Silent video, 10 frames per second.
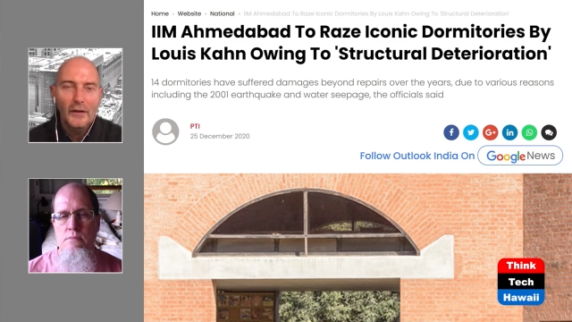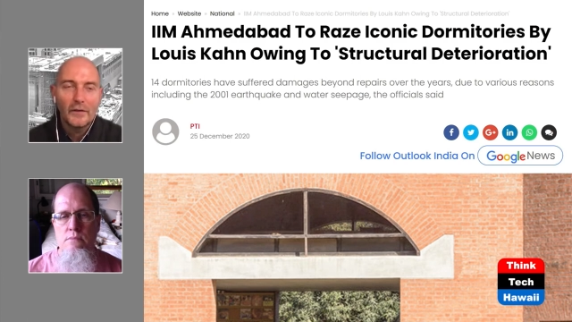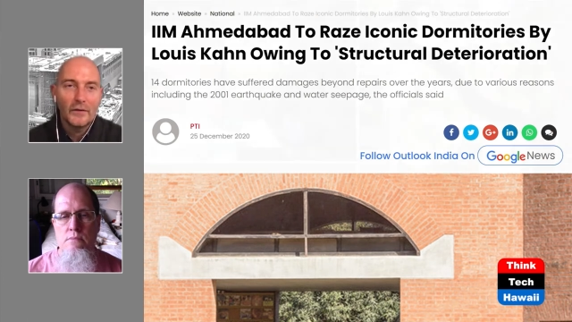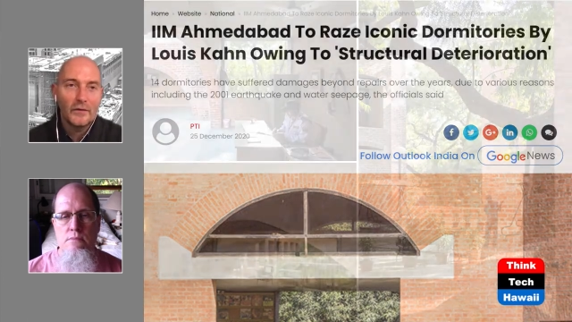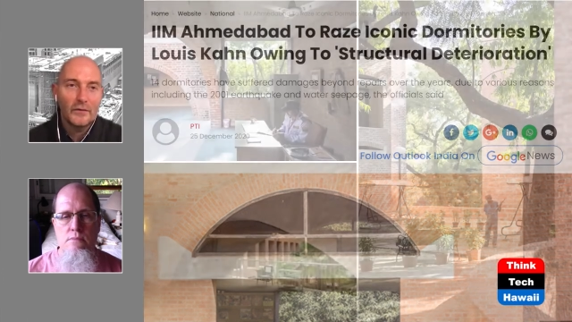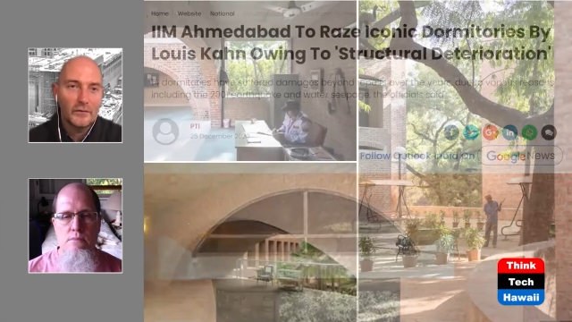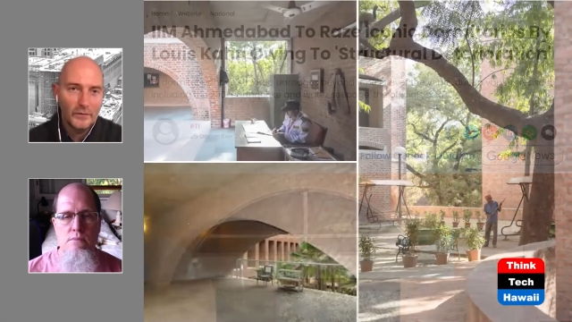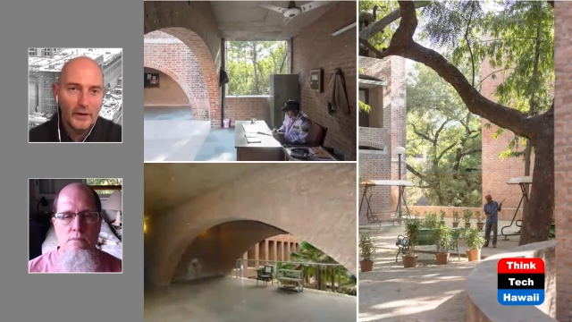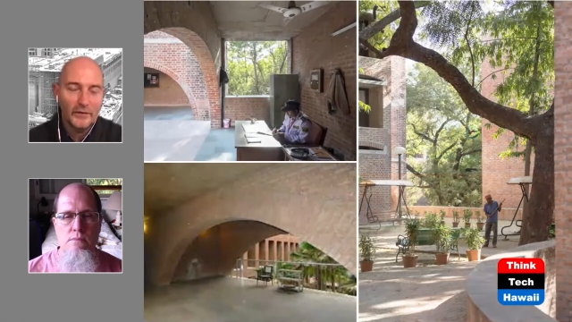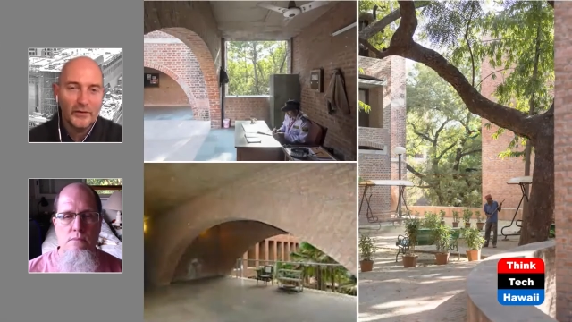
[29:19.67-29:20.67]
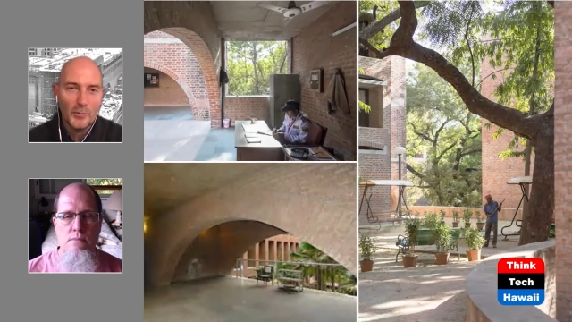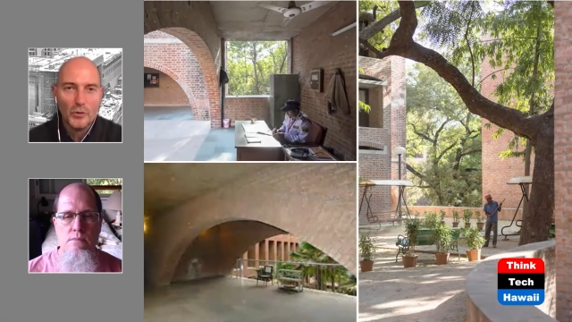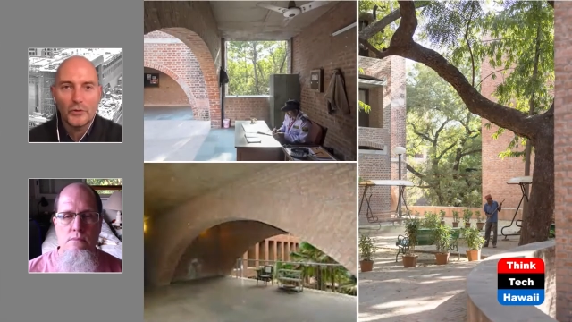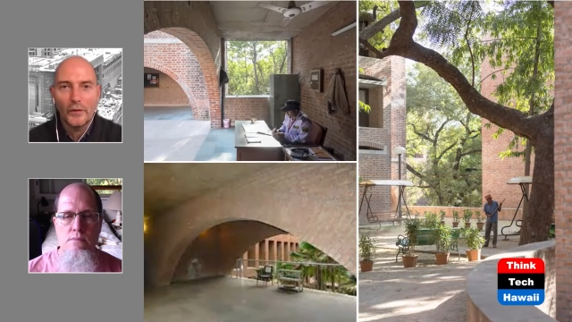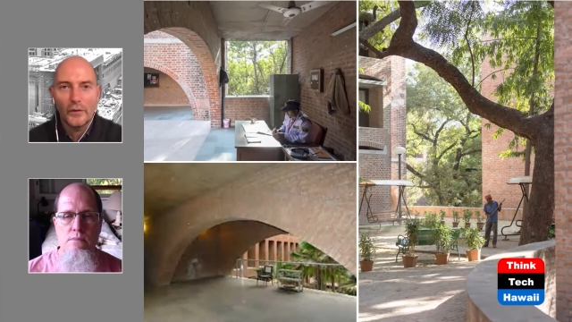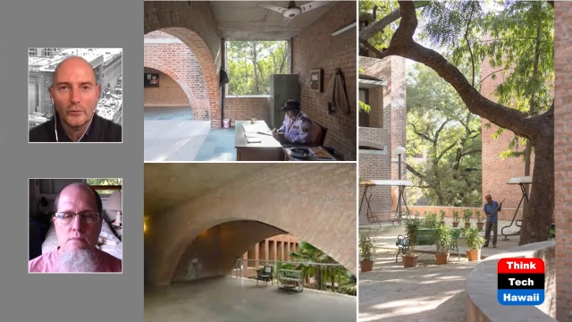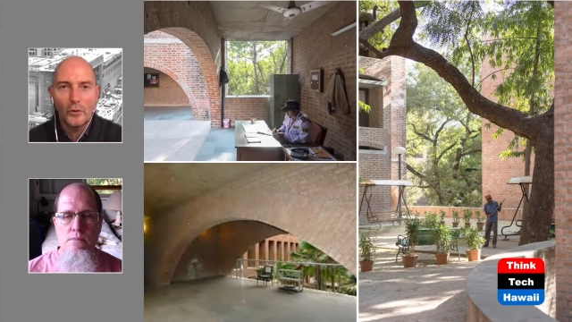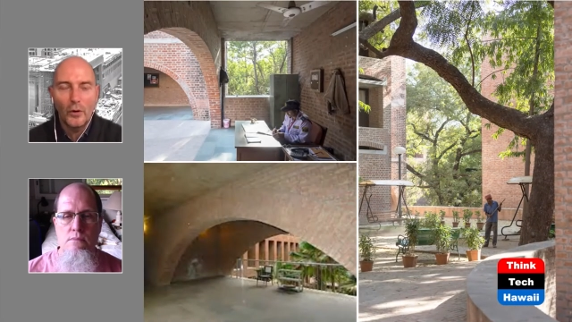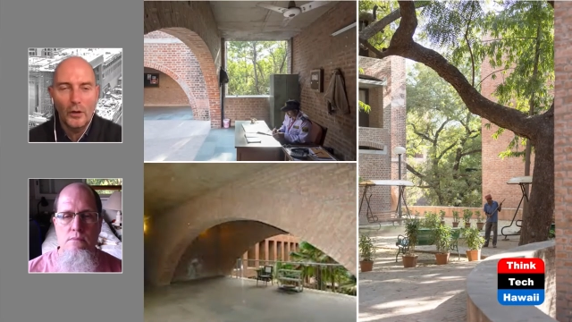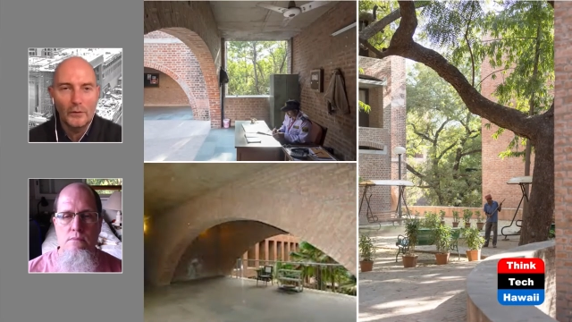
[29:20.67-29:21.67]
Speaker 1: This is an exception to the
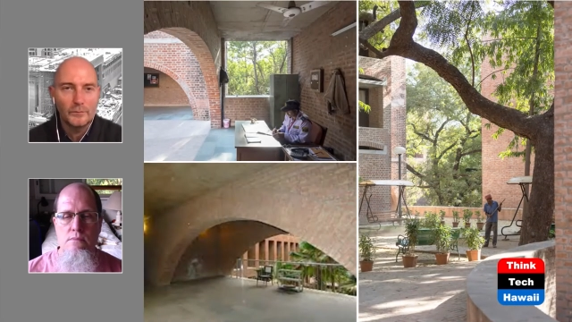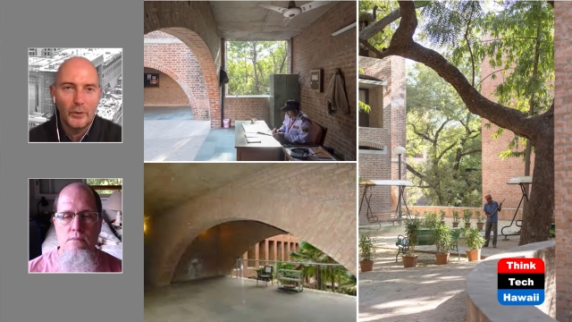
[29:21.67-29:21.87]
rule.